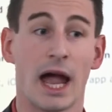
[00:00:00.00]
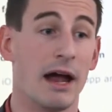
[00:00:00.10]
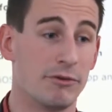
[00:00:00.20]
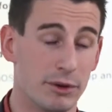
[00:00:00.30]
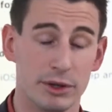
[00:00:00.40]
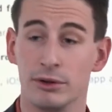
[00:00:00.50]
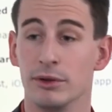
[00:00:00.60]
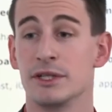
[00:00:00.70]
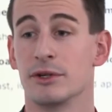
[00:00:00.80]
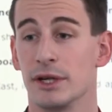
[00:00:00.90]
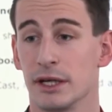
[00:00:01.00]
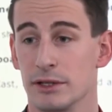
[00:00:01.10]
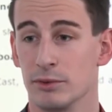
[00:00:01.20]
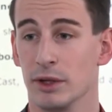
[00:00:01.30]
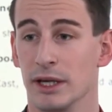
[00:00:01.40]
Everyone who is
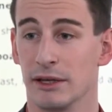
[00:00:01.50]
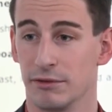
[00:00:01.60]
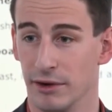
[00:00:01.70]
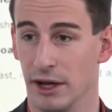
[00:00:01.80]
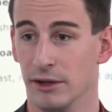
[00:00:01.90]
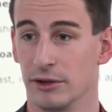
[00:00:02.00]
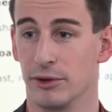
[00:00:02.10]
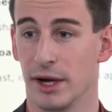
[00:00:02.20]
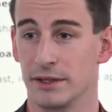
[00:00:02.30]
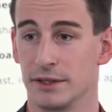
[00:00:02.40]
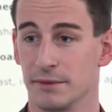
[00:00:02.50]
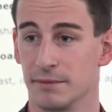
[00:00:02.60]
connected will get a file, correct.